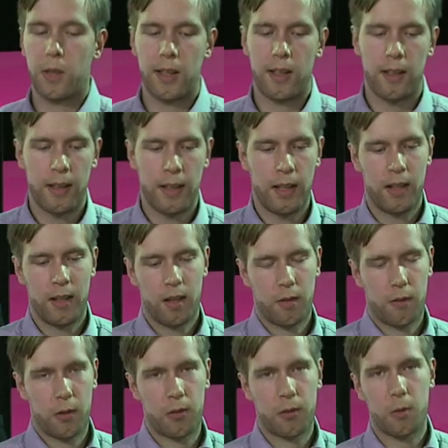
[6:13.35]
Well,
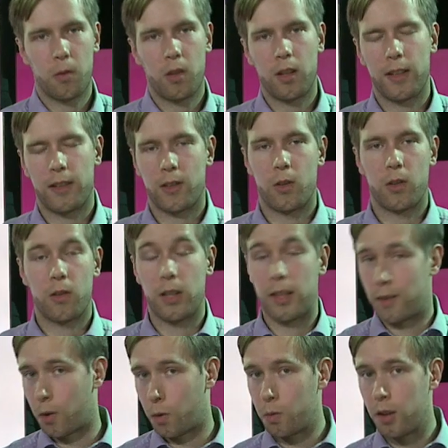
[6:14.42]
first of all, it's going to
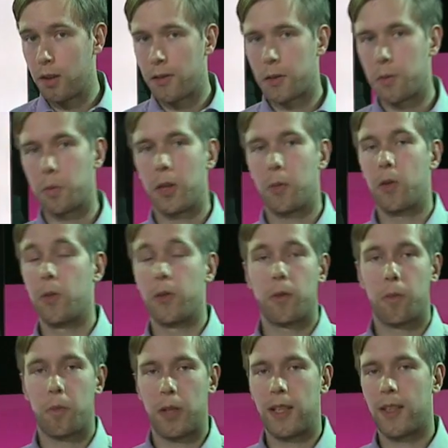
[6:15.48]
get old, so people
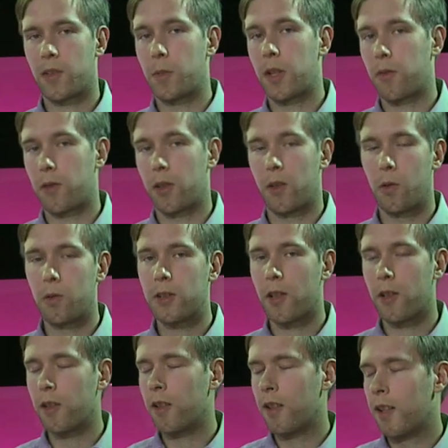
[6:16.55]
won't pay as much for an old
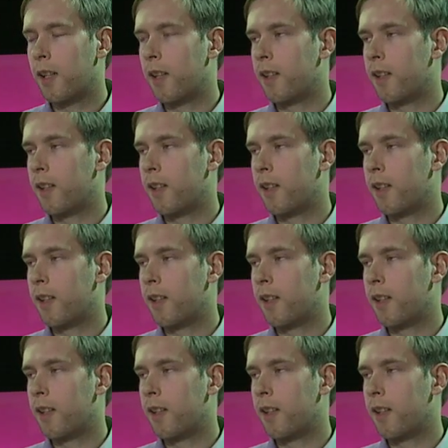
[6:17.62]
car.